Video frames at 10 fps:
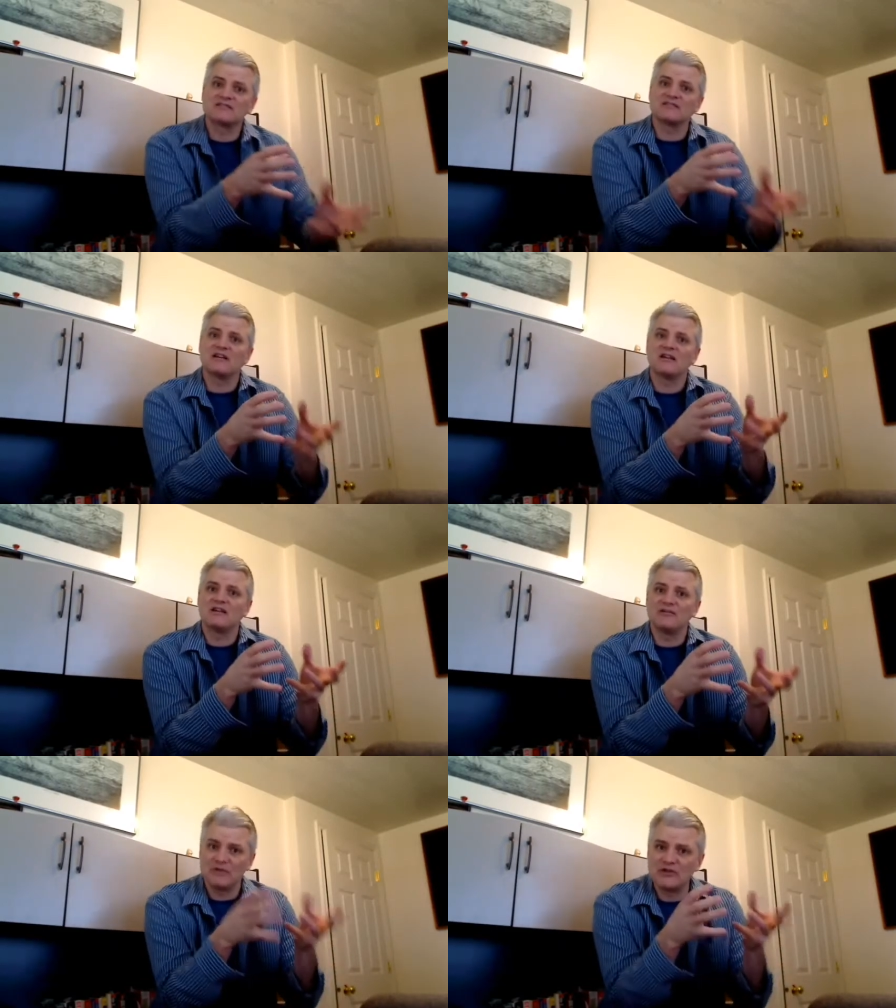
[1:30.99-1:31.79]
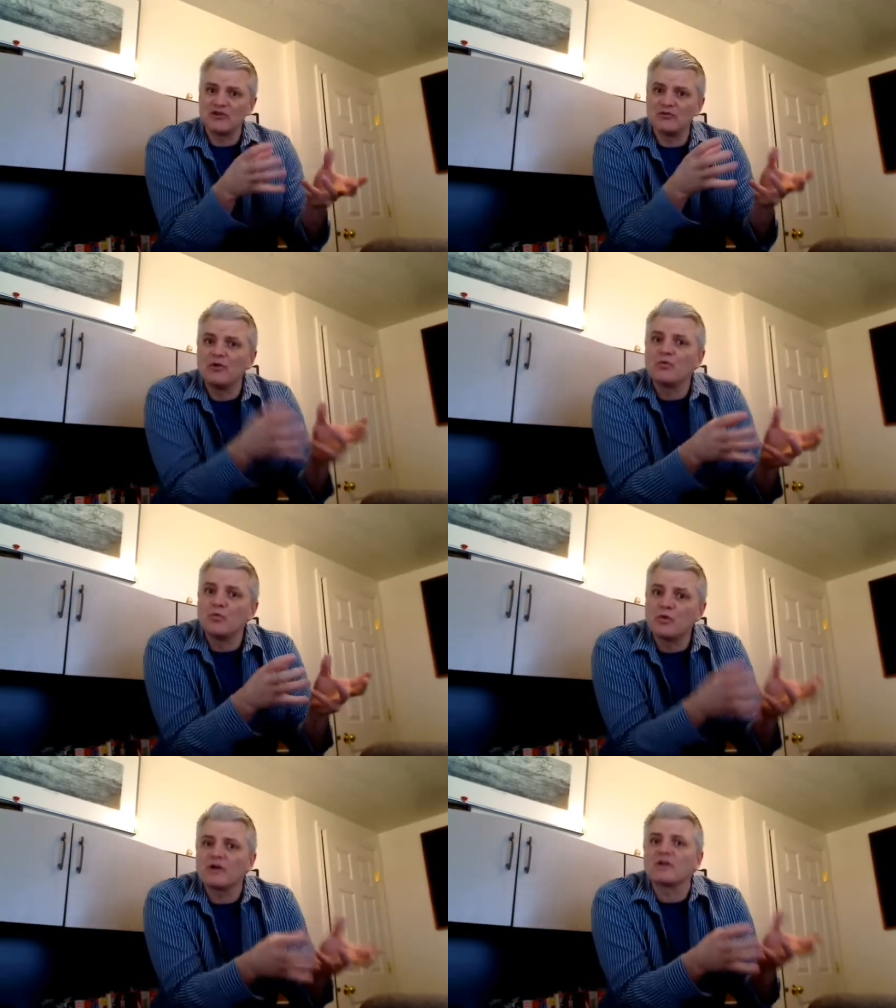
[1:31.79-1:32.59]
uh, within your own
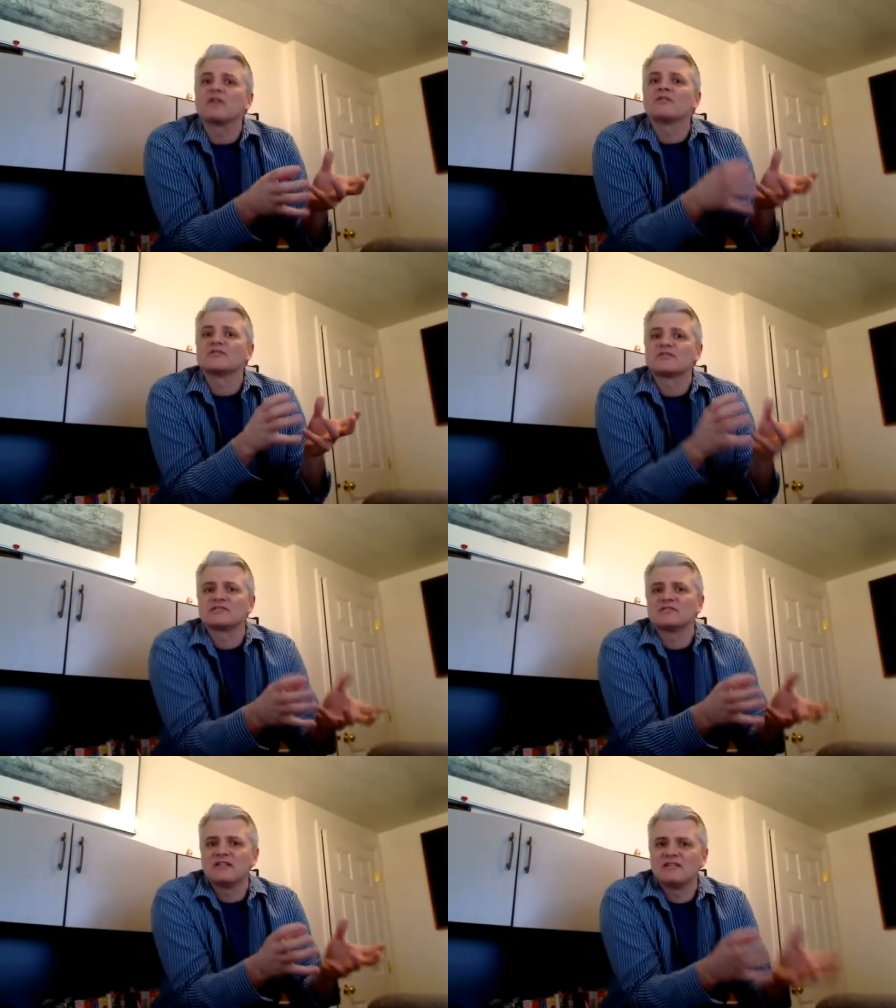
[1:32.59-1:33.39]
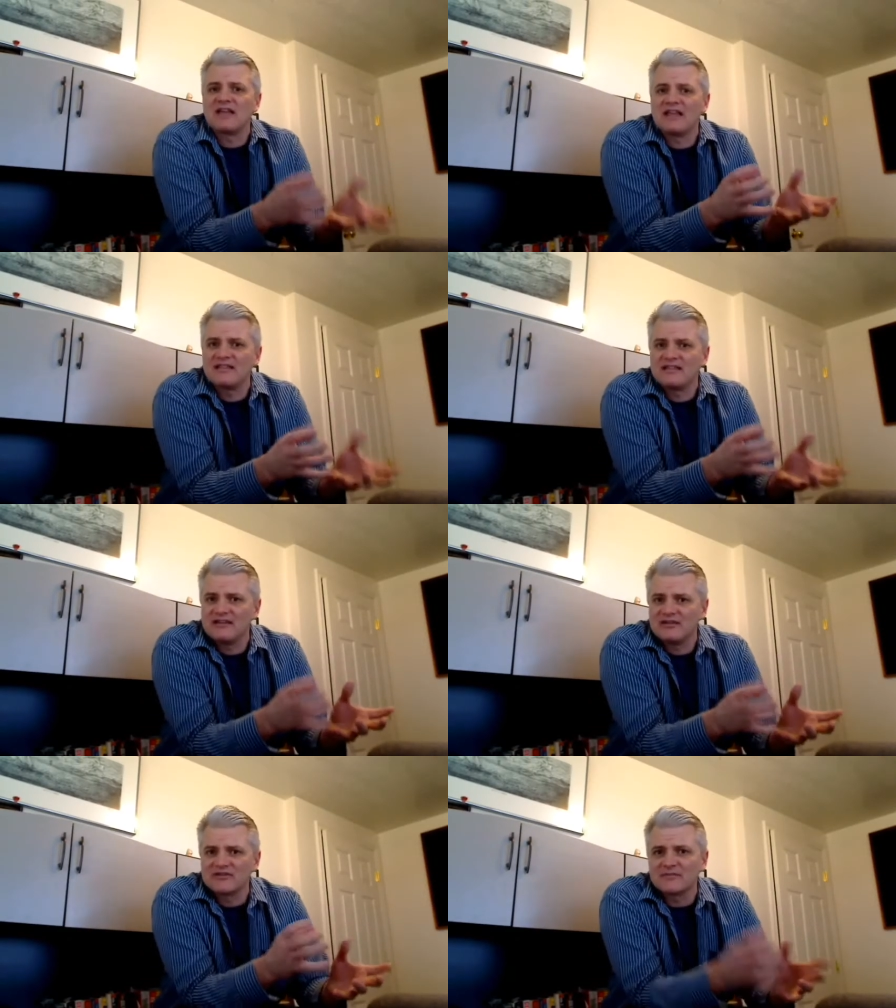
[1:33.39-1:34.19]
work uh, that
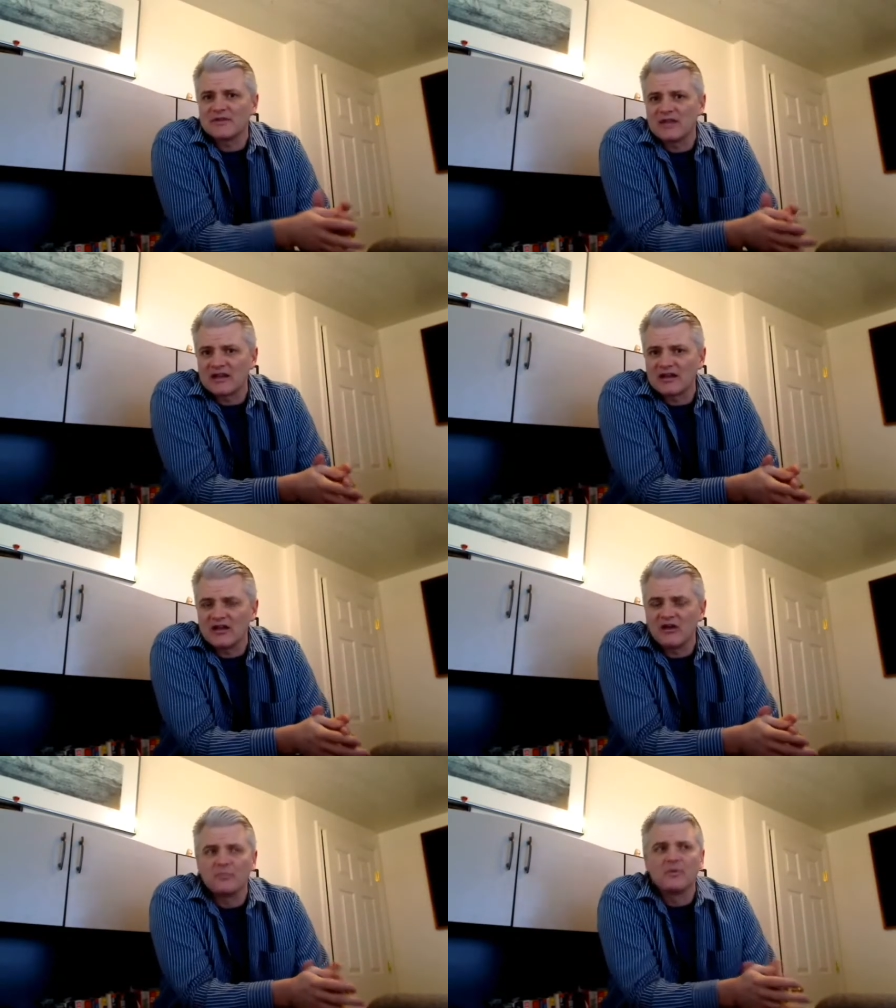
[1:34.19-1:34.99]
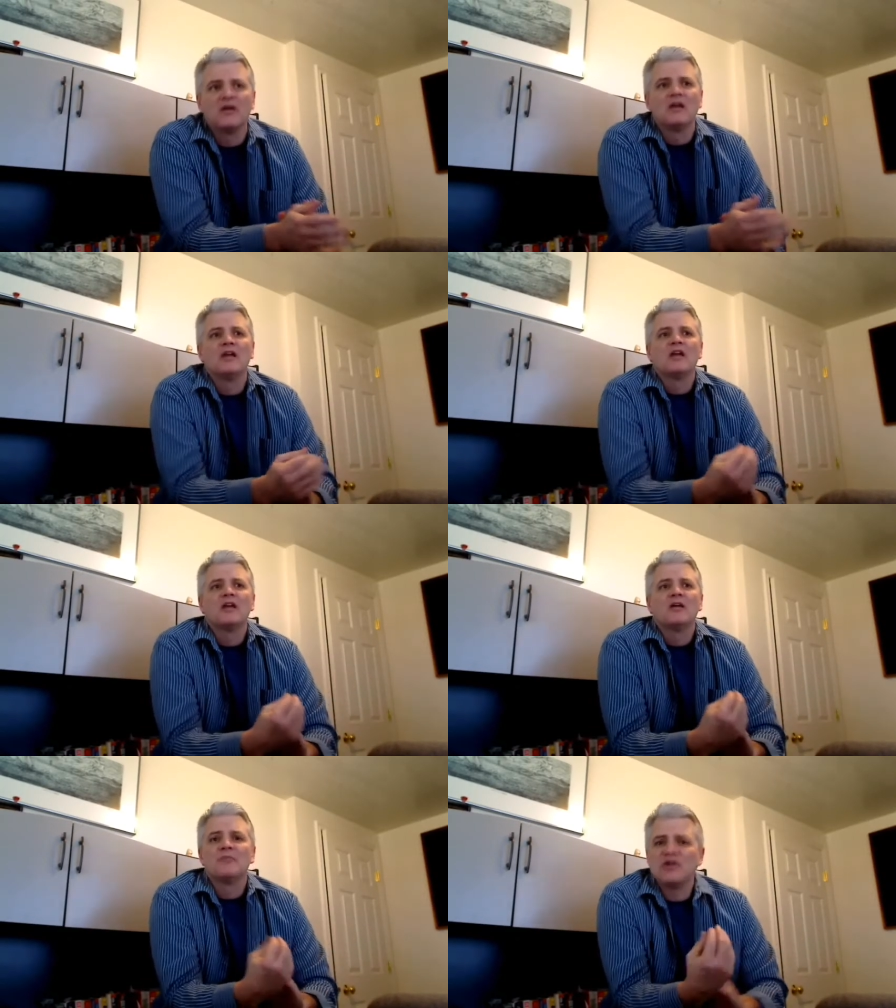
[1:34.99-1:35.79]
you know something that can help,
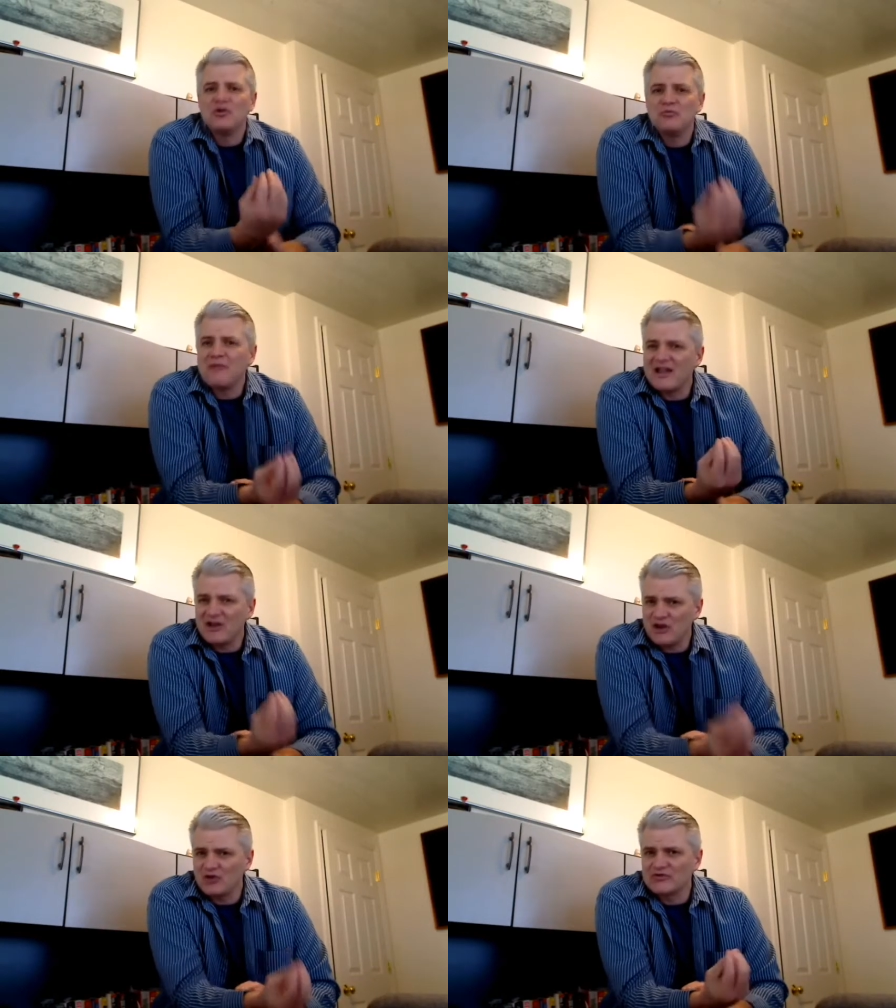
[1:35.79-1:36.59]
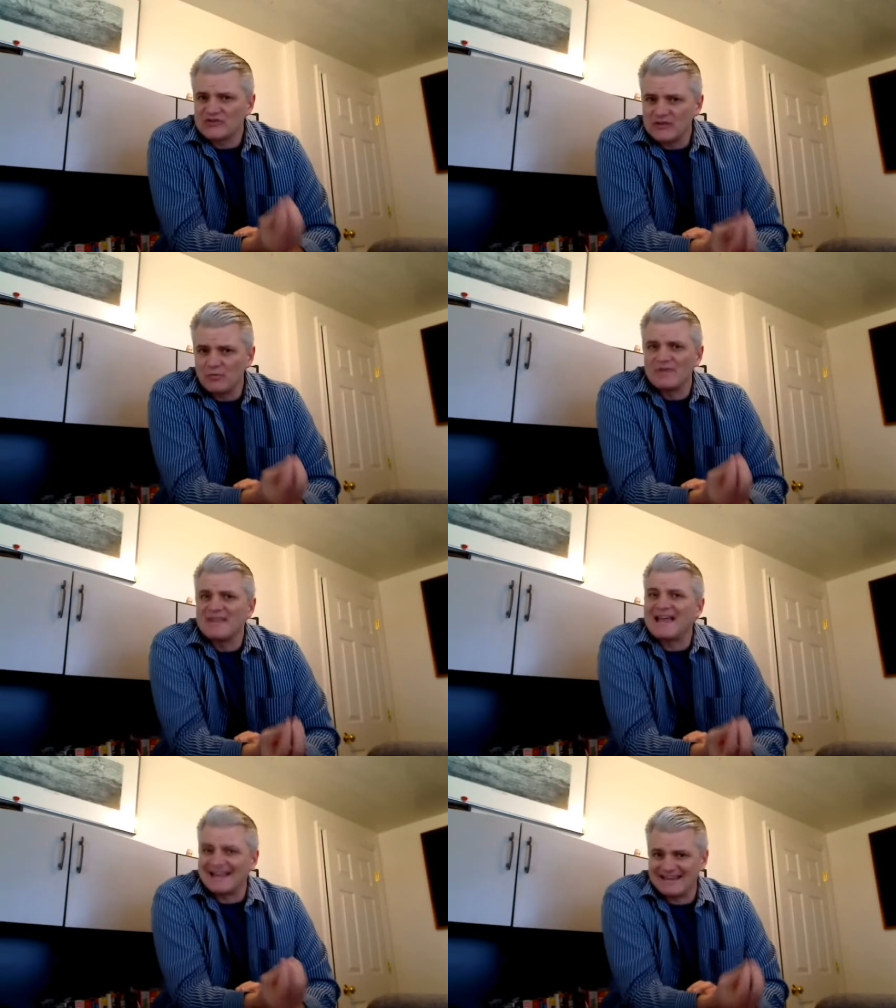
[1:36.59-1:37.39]
but you might know someone
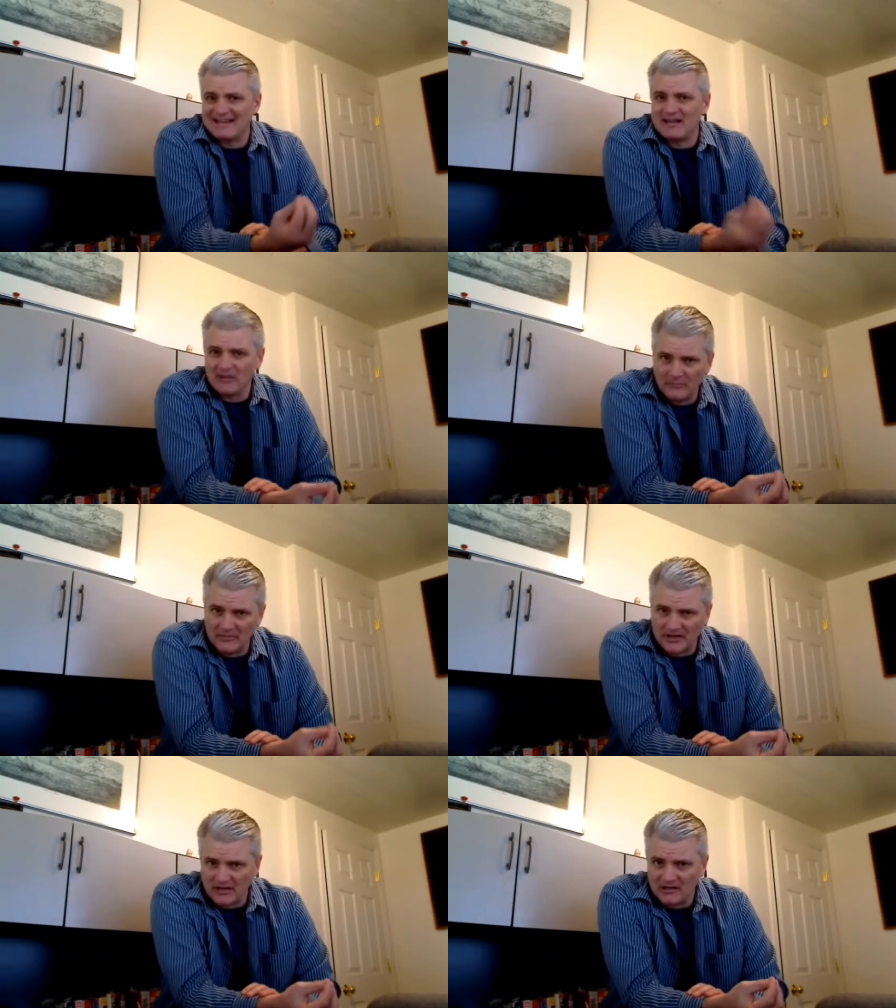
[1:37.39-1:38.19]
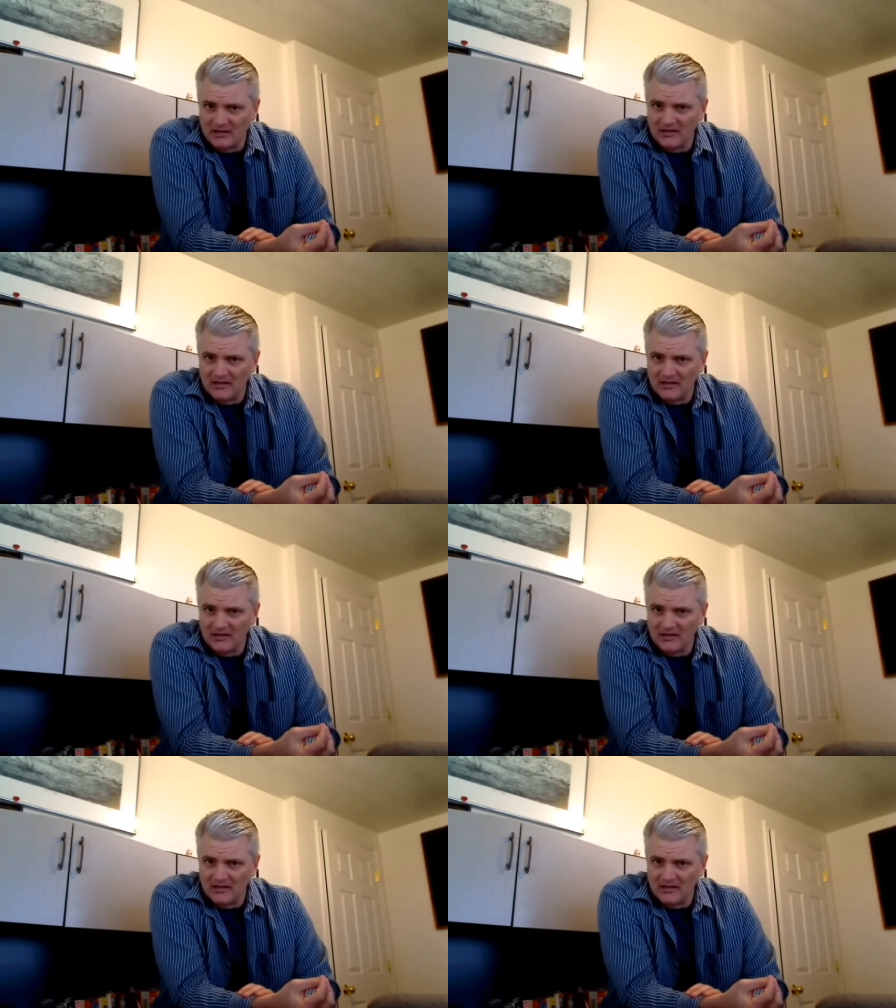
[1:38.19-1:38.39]
that can help me.